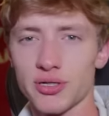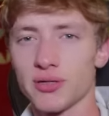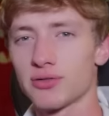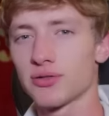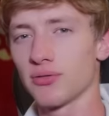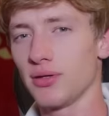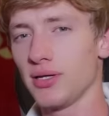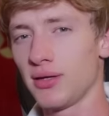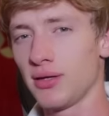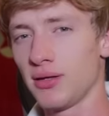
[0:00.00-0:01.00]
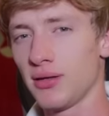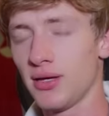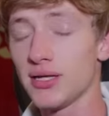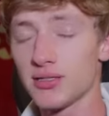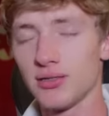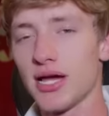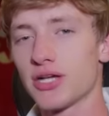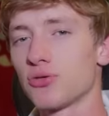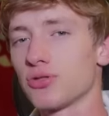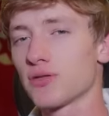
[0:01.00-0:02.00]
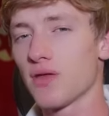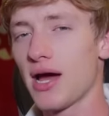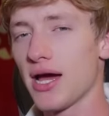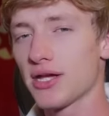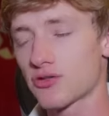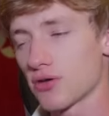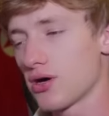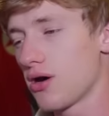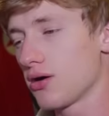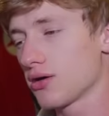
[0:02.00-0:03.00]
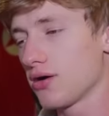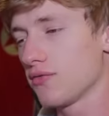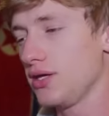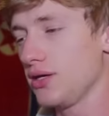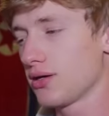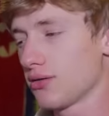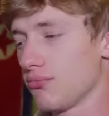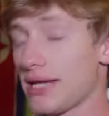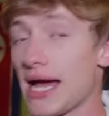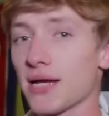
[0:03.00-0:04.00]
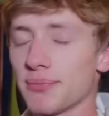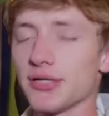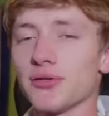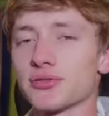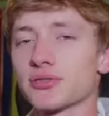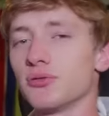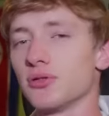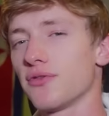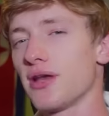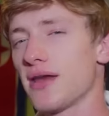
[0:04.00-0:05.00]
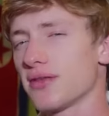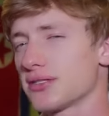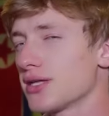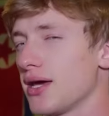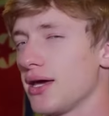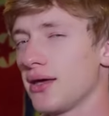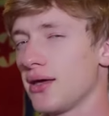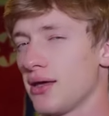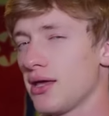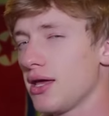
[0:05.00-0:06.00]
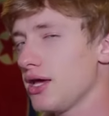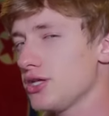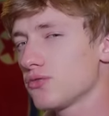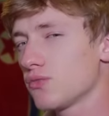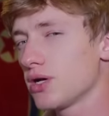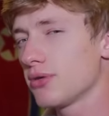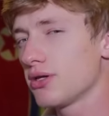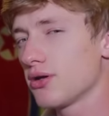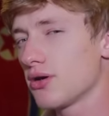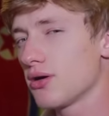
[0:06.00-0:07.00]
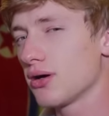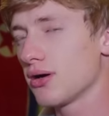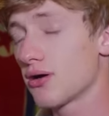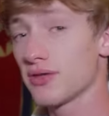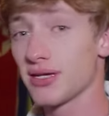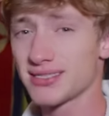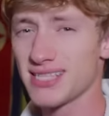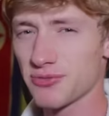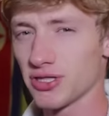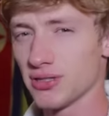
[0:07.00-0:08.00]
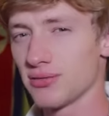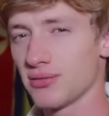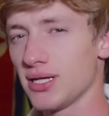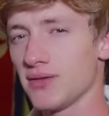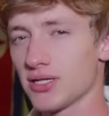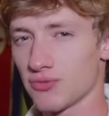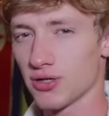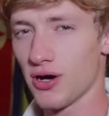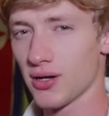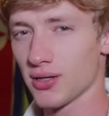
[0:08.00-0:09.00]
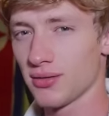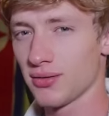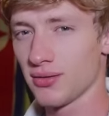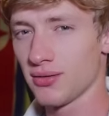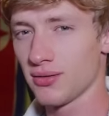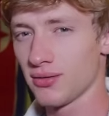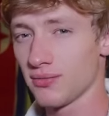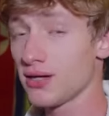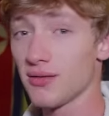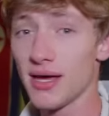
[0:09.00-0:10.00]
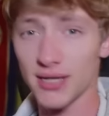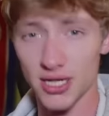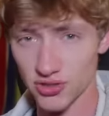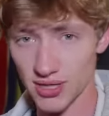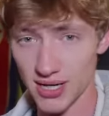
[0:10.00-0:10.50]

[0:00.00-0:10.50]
truly, intellectuals of the highest regard of the black pill school of thought that say Asian women uh, are the exception in this regard. They don't like Asian guys. They're